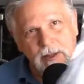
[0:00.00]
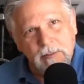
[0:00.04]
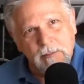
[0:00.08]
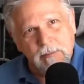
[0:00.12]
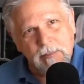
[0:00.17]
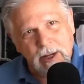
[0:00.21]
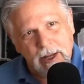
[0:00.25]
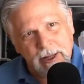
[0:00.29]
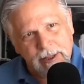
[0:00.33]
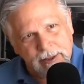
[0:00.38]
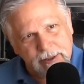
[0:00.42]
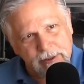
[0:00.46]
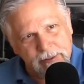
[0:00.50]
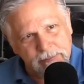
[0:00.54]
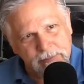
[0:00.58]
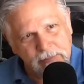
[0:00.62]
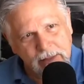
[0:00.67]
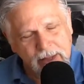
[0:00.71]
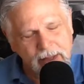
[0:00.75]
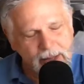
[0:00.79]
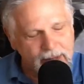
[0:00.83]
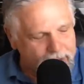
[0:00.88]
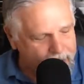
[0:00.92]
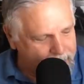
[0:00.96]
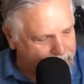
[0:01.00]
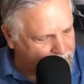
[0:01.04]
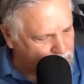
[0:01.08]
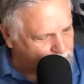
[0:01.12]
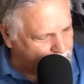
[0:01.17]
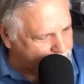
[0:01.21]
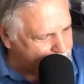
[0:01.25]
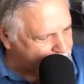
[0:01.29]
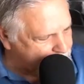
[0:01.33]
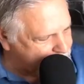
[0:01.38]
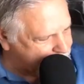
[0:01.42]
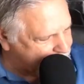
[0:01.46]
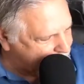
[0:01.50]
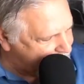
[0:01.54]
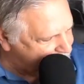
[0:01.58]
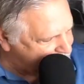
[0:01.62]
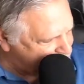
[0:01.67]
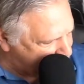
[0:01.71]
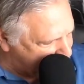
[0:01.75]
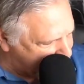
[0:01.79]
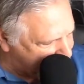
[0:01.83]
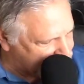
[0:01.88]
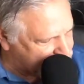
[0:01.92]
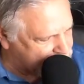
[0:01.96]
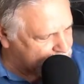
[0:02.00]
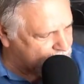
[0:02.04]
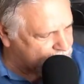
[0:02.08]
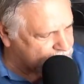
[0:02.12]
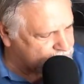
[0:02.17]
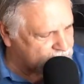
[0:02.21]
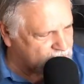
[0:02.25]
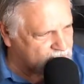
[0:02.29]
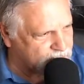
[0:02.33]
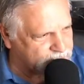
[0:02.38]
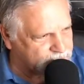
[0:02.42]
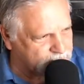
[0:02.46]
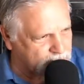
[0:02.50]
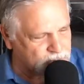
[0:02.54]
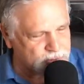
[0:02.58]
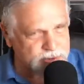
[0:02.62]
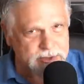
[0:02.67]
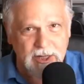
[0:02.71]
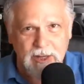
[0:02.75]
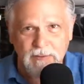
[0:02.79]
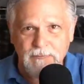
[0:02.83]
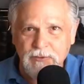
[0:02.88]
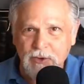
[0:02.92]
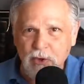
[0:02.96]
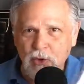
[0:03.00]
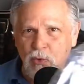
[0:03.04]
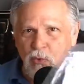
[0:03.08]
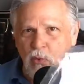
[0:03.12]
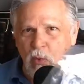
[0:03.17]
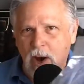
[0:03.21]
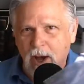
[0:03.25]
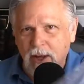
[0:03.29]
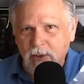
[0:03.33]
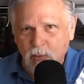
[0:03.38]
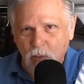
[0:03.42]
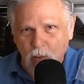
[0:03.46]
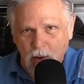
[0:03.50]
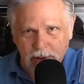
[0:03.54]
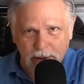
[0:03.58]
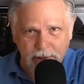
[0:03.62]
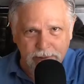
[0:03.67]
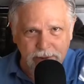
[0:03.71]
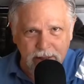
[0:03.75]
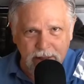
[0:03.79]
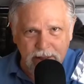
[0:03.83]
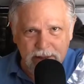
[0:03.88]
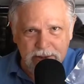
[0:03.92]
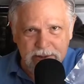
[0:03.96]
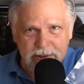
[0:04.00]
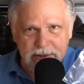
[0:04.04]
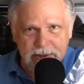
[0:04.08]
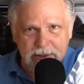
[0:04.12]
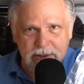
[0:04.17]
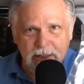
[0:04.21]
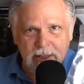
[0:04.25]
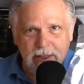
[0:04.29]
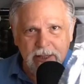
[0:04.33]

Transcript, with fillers: But anyway, he gave me a dozen of those. If you want one of these,